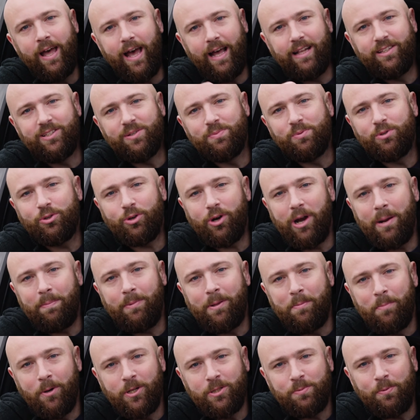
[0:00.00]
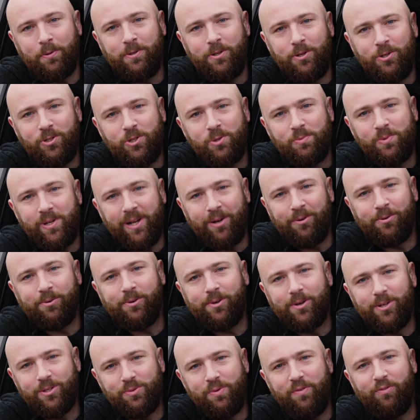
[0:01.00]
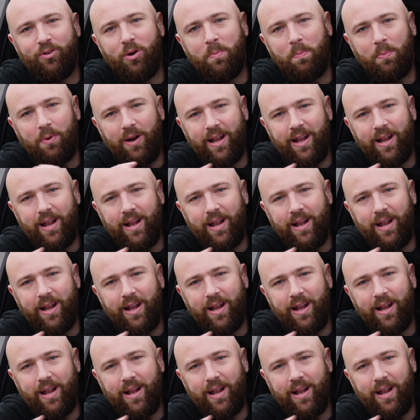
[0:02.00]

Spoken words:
and subscribe to the Motorpoint YouTube channel because we've got